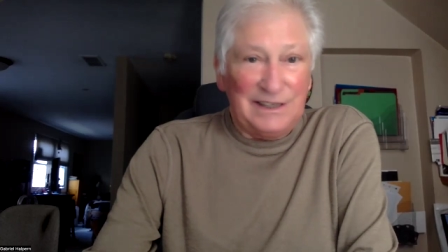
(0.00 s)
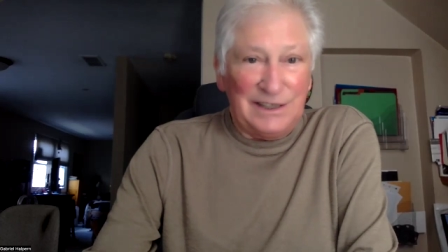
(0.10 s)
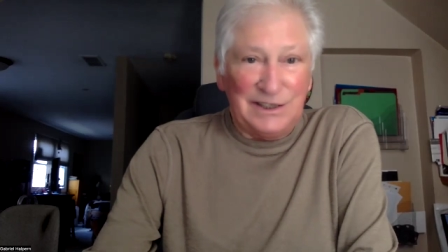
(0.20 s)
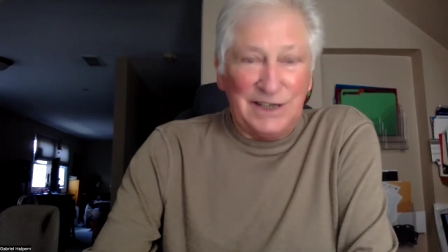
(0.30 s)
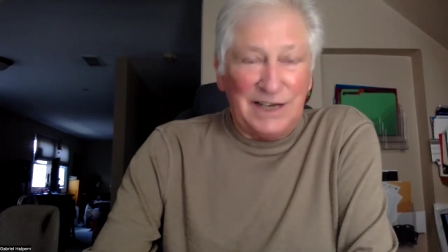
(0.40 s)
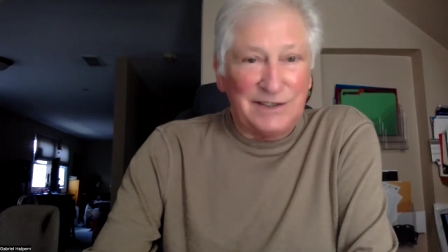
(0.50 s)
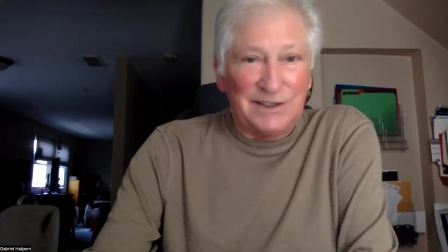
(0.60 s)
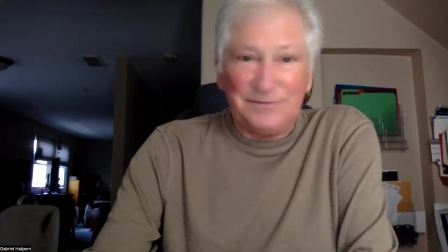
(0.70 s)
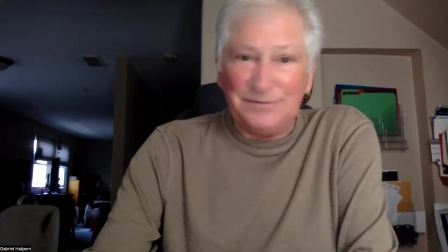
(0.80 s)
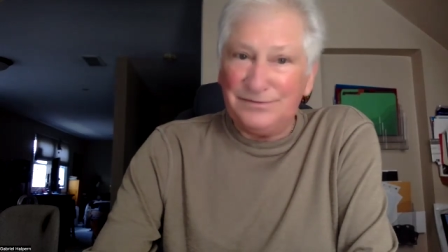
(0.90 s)

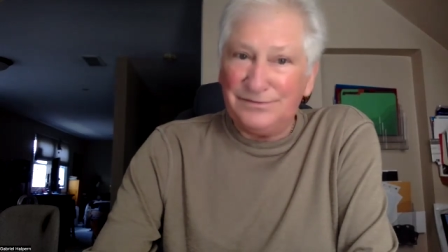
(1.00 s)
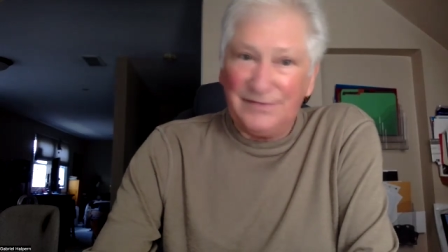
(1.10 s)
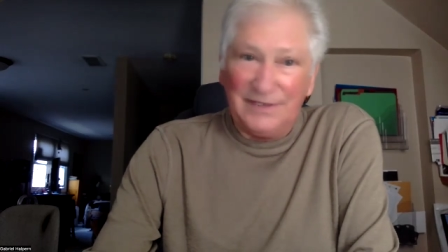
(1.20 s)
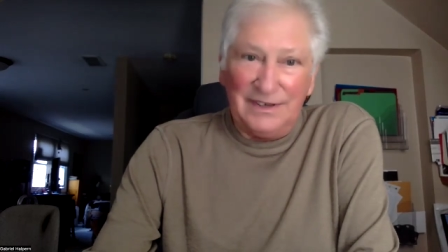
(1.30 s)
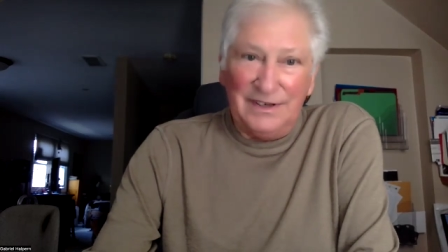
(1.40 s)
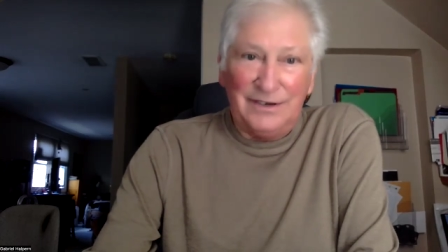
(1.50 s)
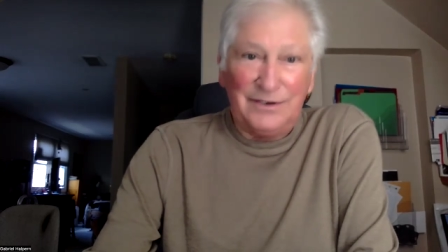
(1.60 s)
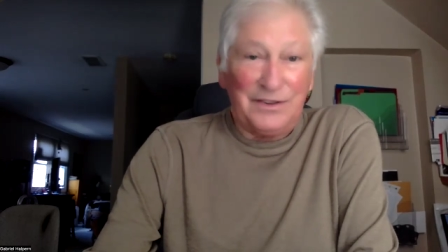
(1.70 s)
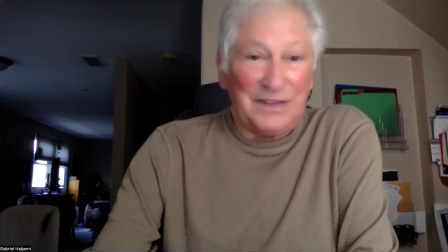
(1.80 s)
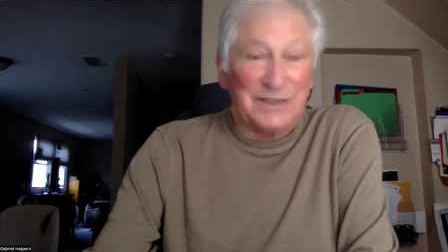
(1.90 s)
initiation, you know,
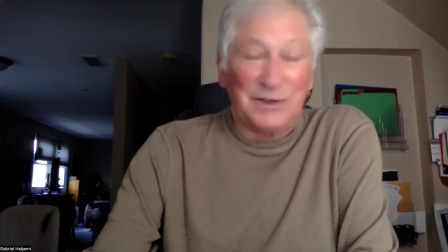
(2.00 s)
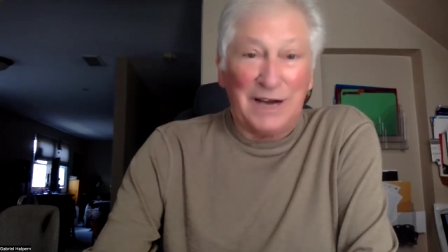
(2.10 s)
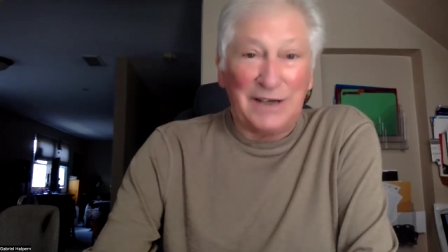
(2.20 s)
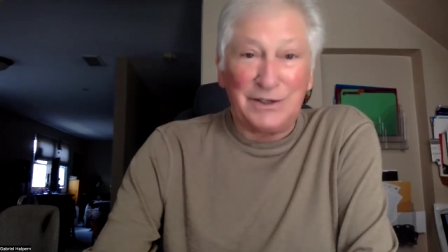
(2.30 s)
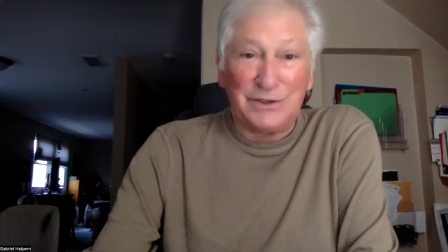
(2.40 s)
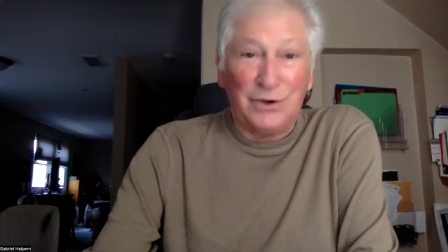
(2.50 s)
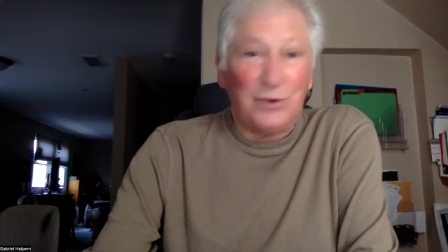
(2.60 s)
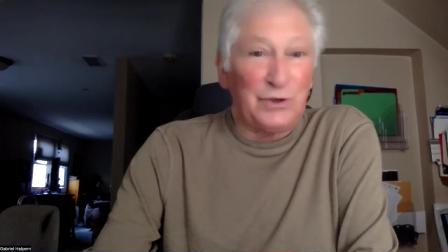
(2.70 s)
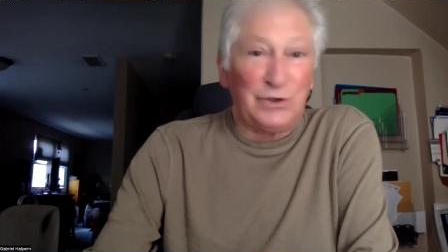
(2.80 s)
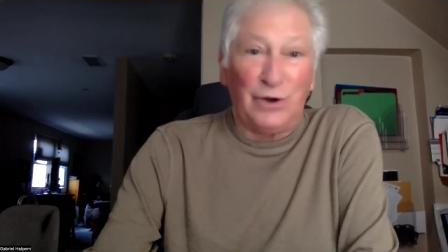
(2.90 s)
things are out of
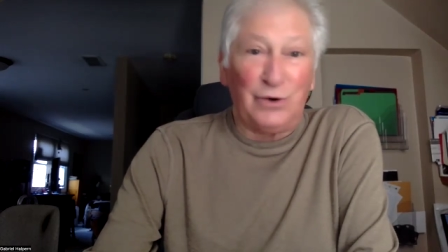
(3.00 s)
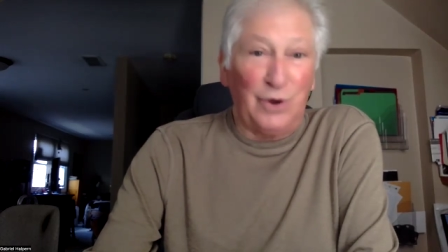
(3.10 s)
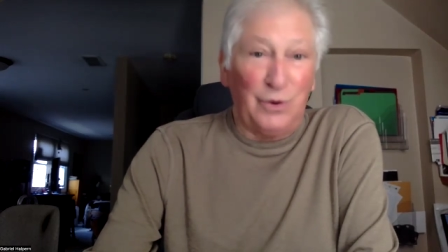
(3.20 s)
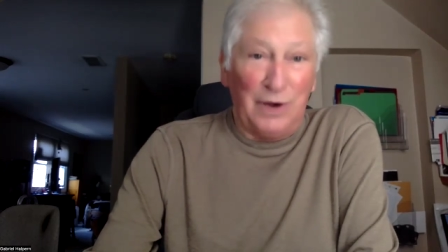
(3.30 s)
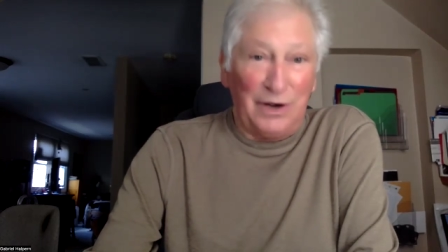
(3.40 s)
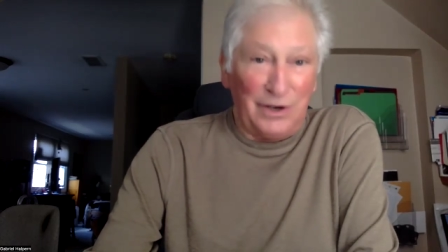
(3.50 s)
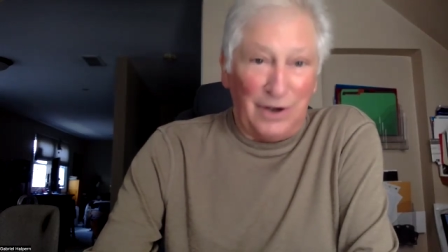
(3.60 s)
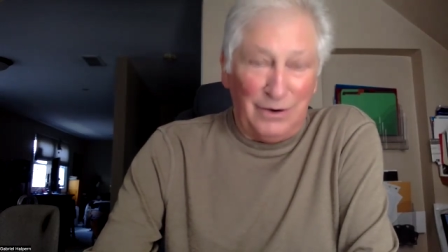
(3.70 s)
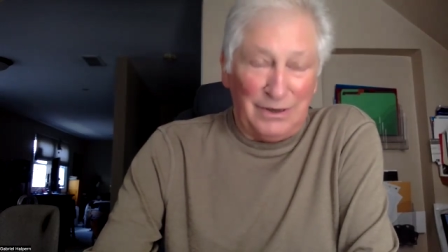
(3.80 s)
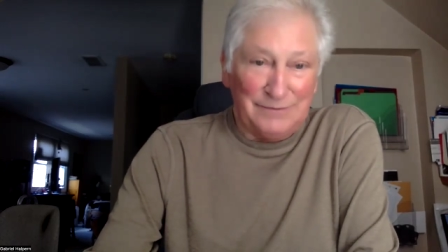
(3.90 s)
control. You don't know where you're
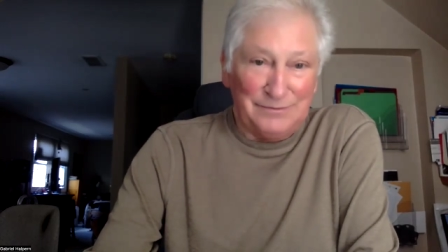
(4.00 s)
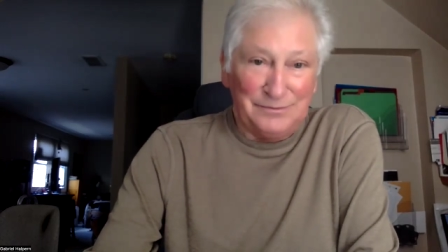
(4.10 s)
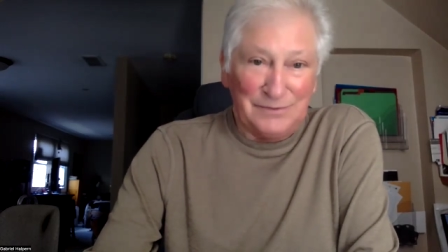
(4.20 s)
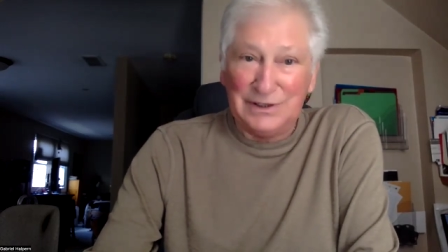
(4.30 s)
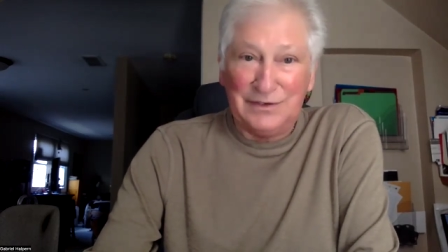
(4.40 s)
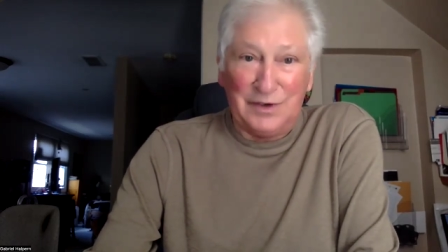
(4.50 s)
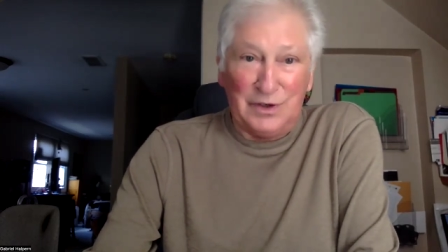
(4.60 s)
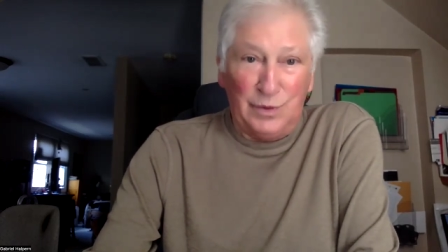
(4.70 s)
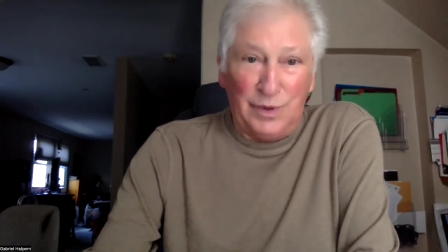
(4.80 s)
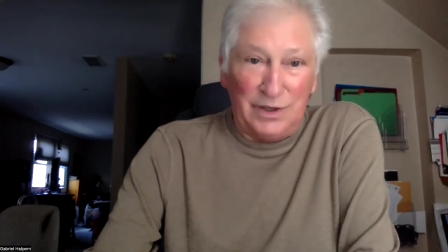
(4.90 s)
going, because if you
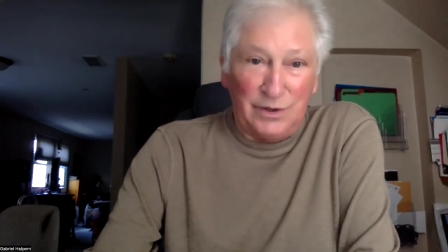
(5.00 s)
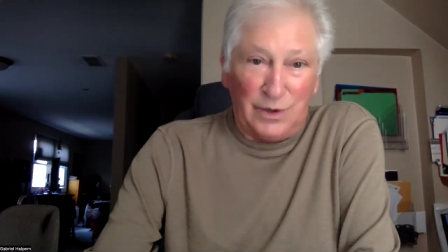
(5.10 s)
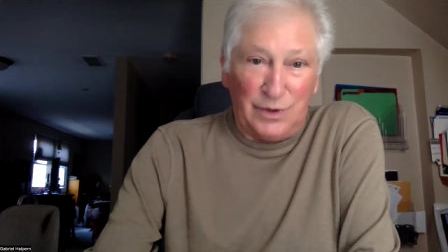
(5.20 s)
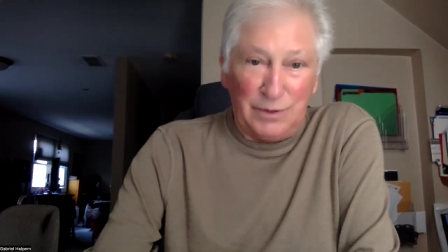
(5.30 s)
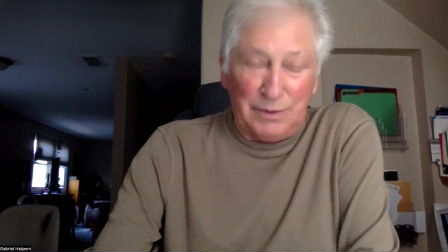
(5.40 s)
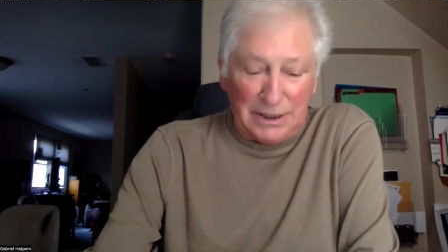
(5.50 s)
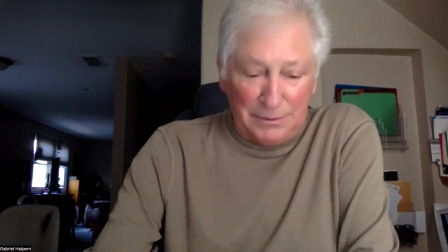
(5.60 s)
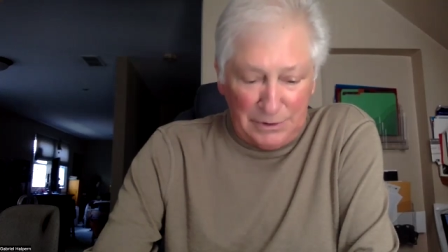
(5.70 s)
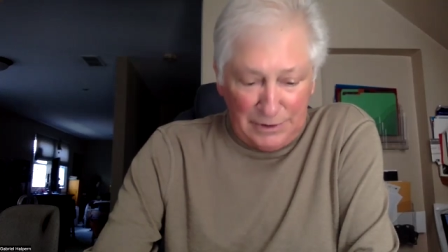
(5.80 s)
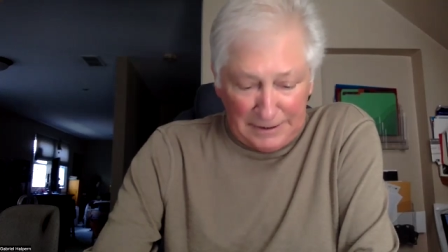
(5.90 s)
knew where you're going, you'd be
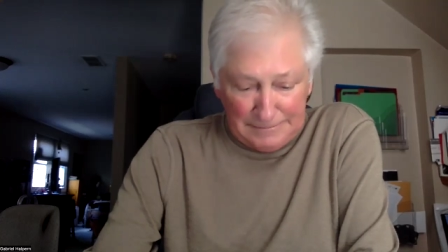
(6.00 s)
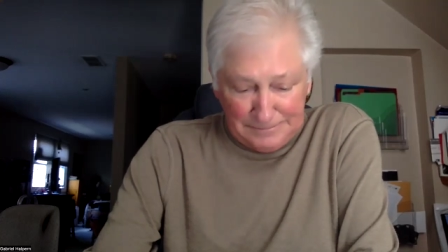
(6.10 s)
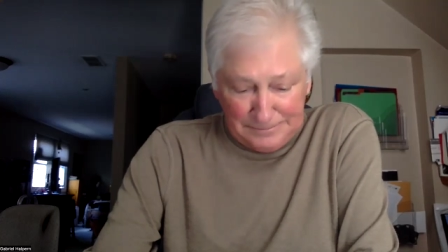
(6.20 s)
commuting.